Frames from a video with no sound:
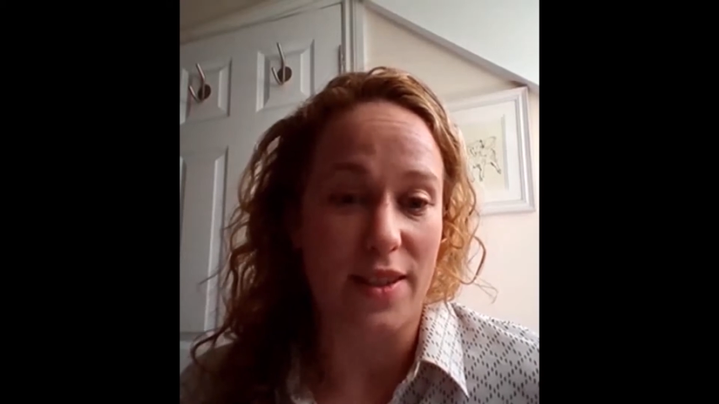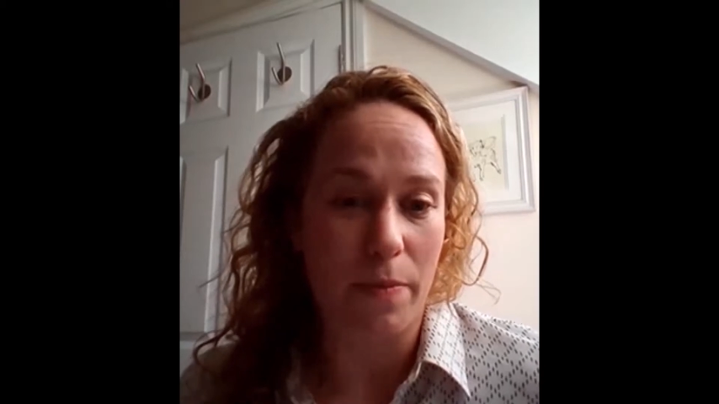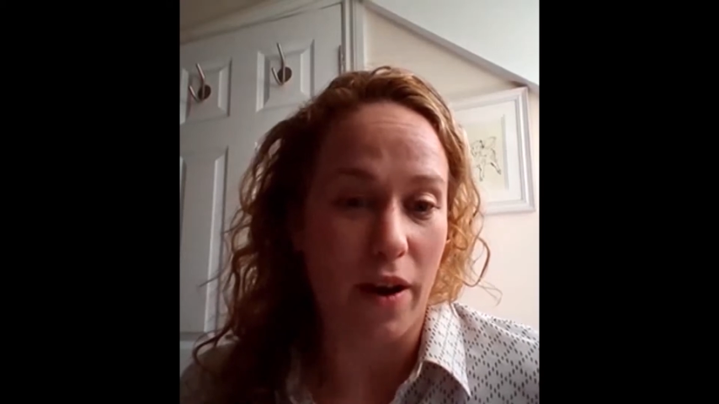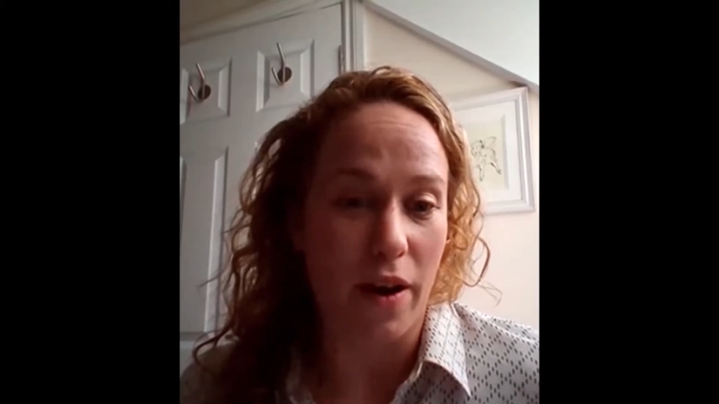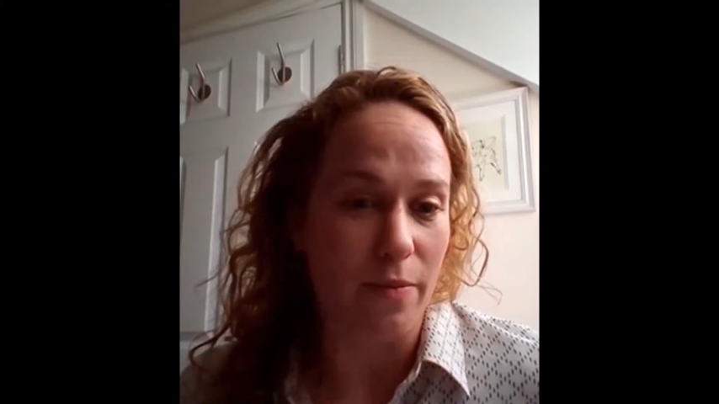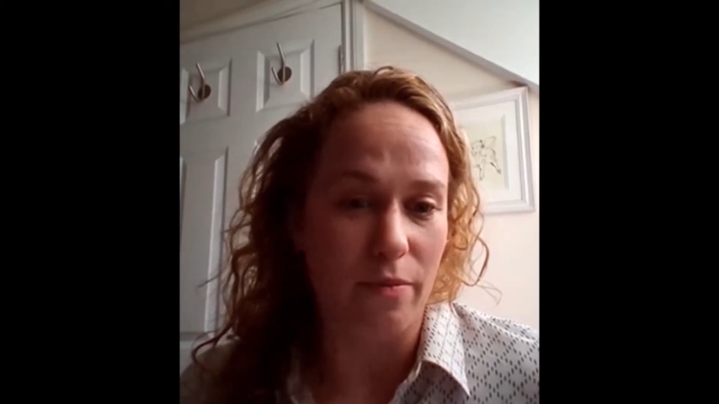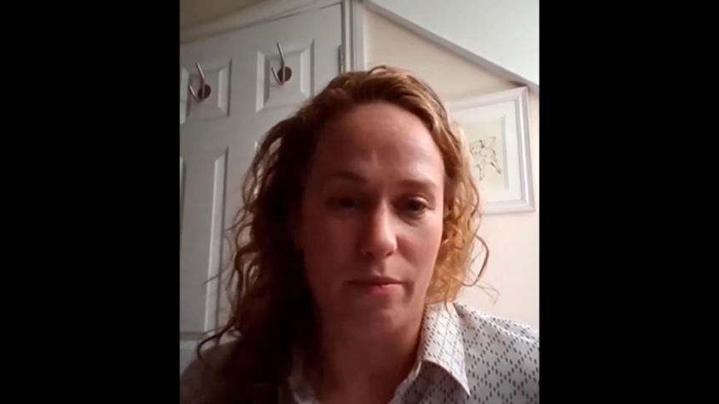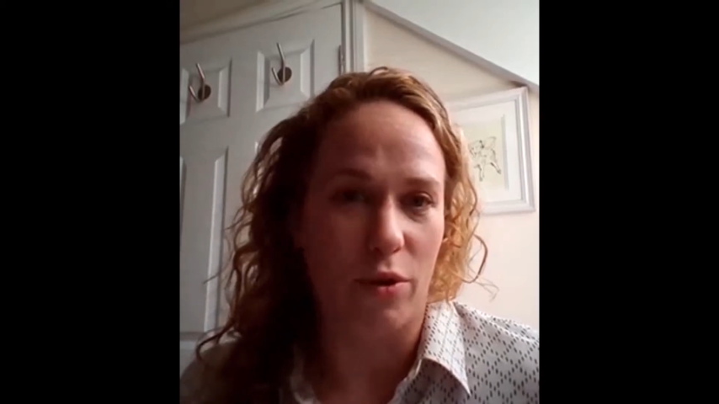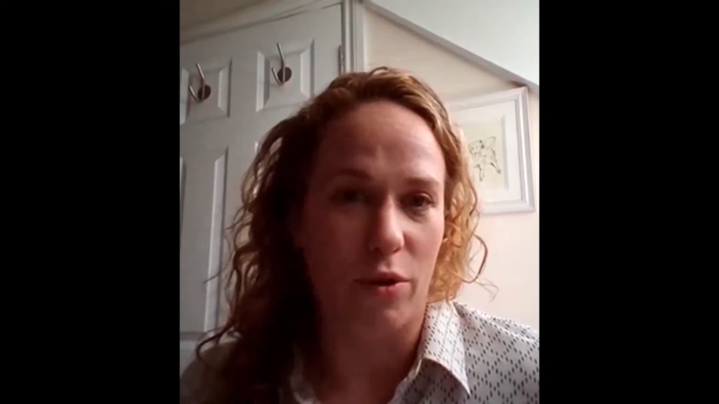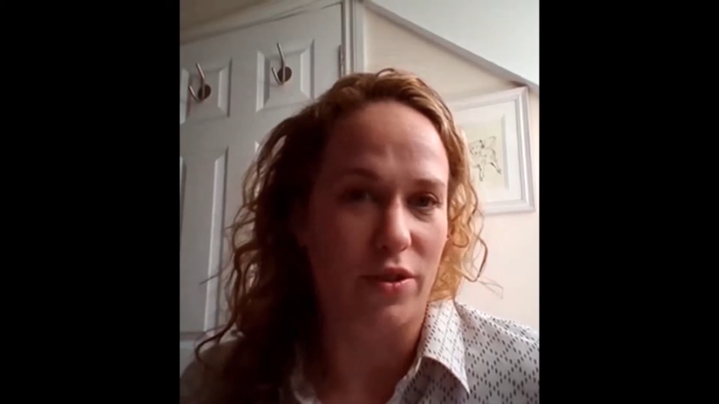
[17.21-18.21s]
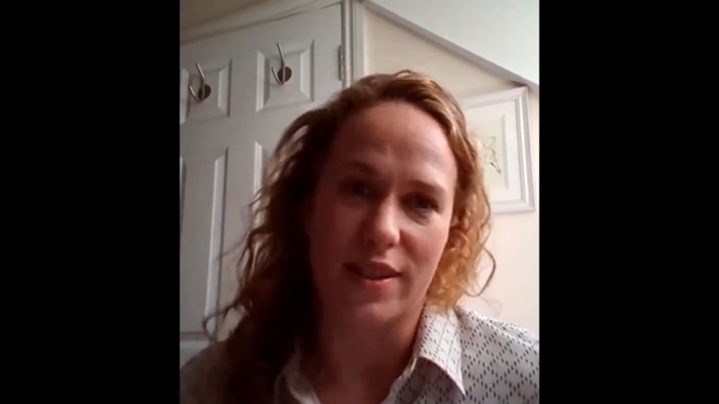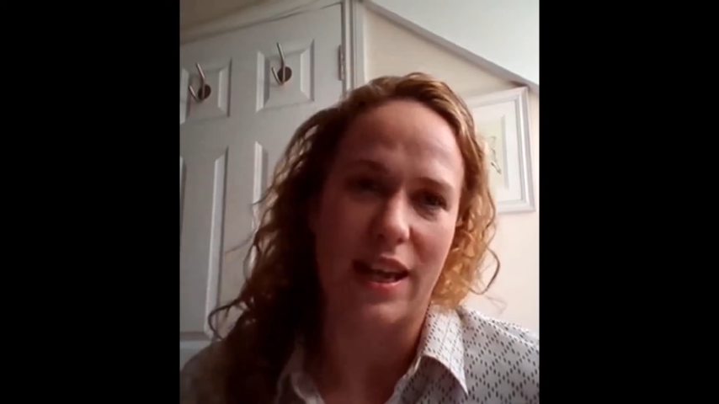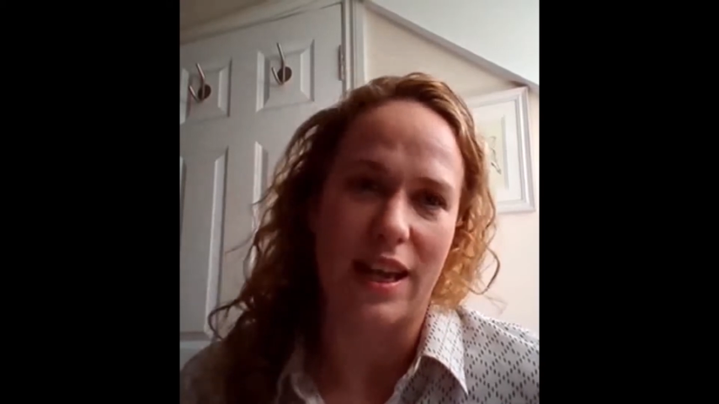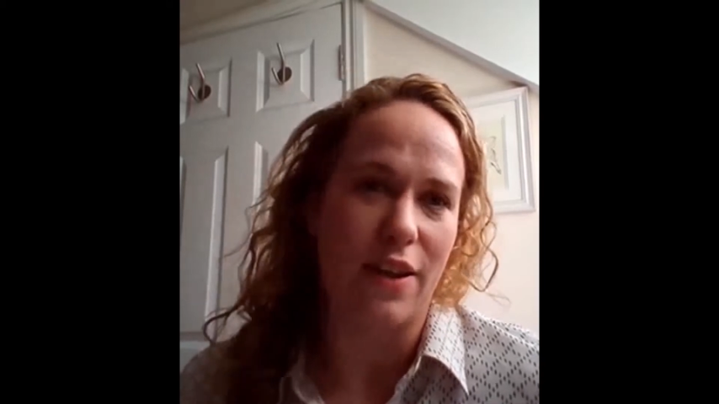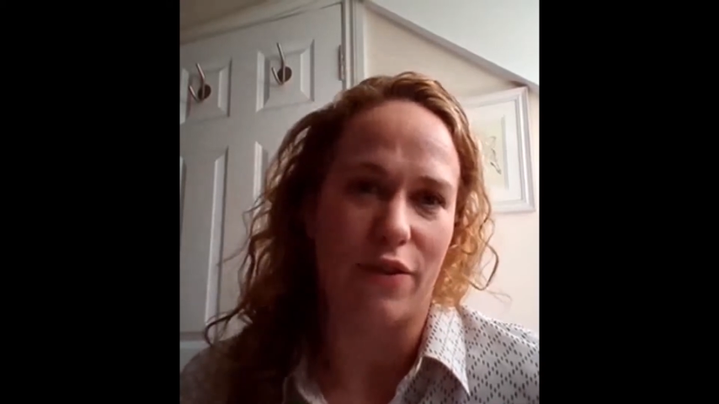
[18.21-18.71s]
despite modern
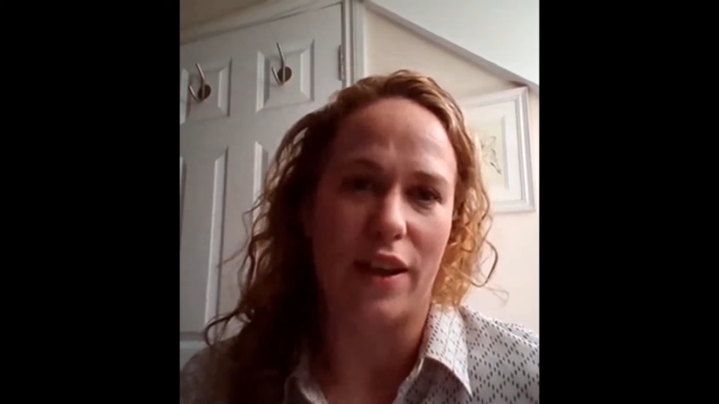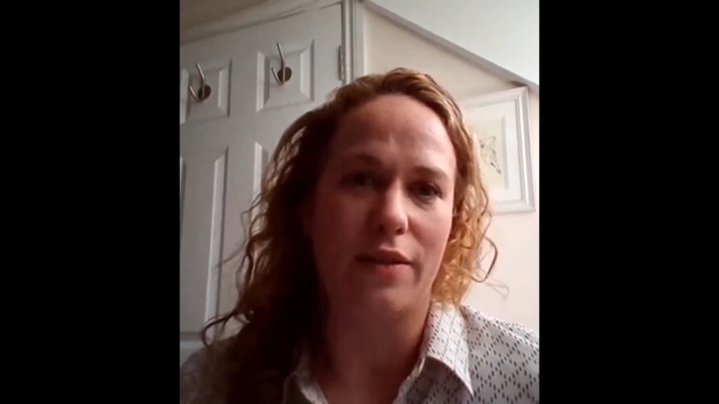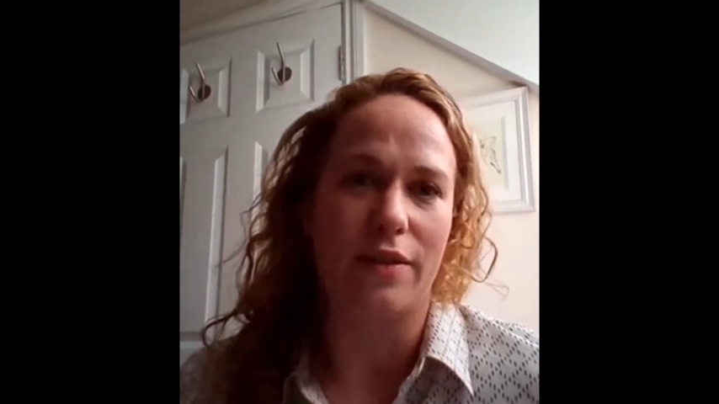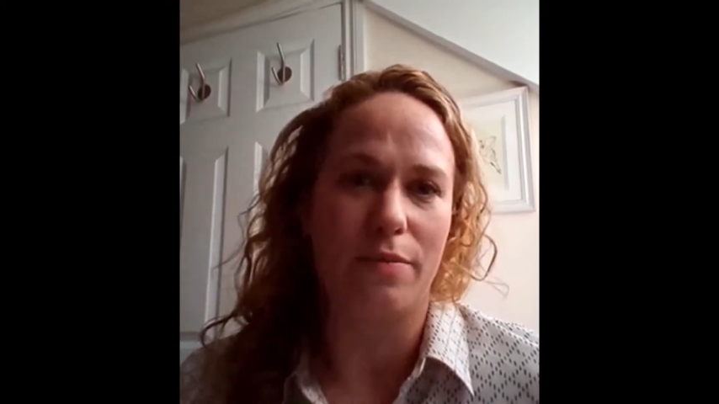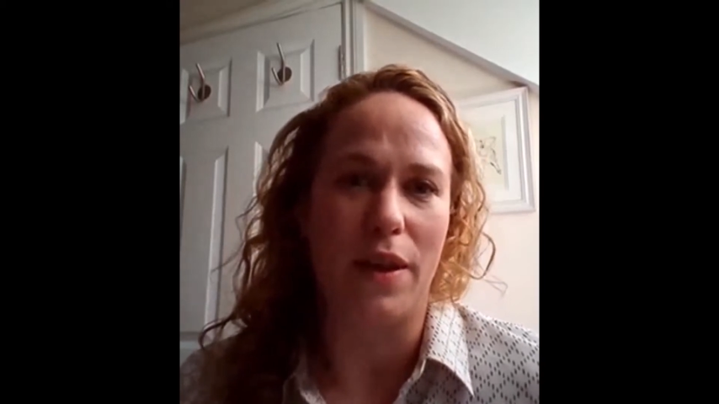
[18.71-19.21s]
slavery